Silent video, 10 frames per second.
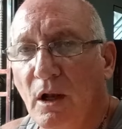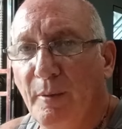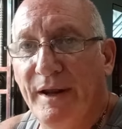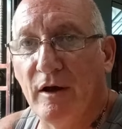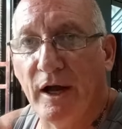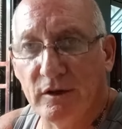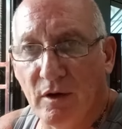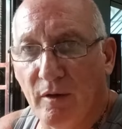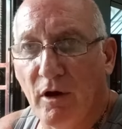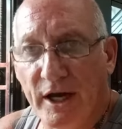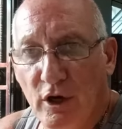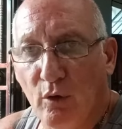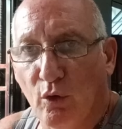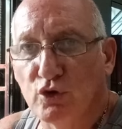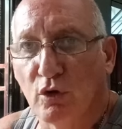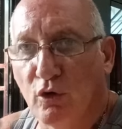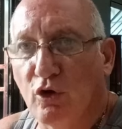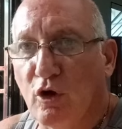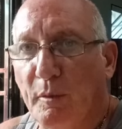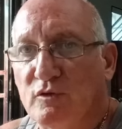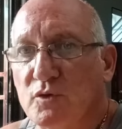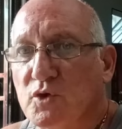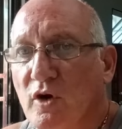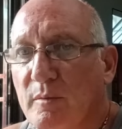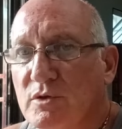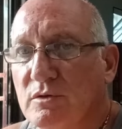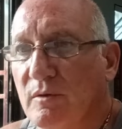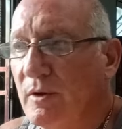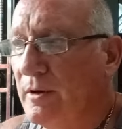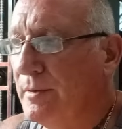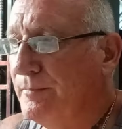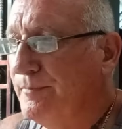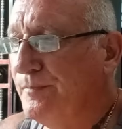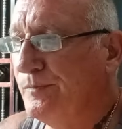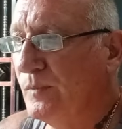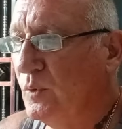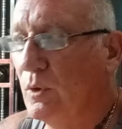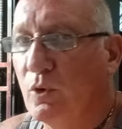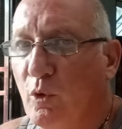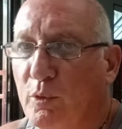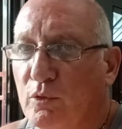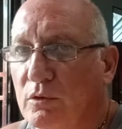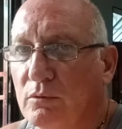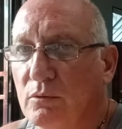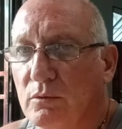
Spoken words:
I mean, I know also a couple of subscribers, a couple,